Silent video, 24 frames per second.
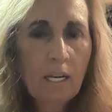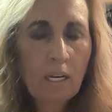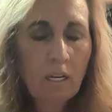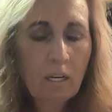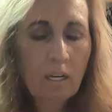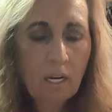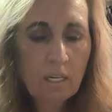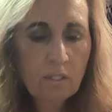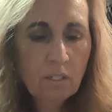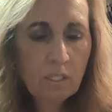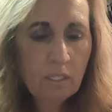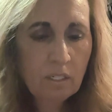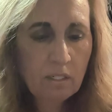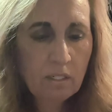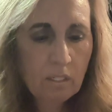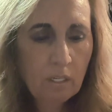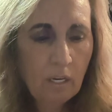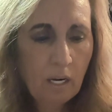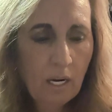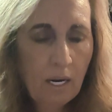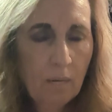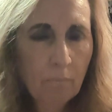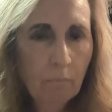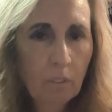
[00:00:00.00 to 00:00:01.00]
And God says,
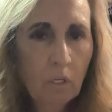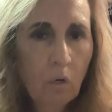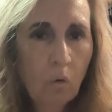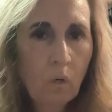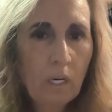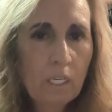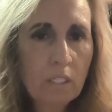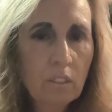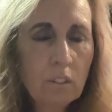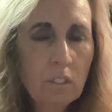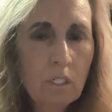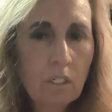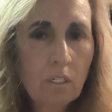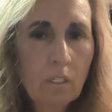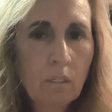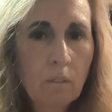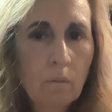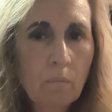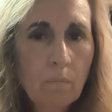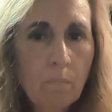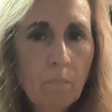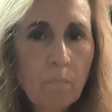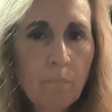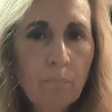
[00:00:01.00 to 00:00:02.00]
I'm going
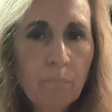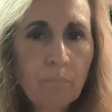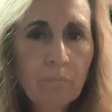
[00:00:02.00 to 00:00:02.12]
to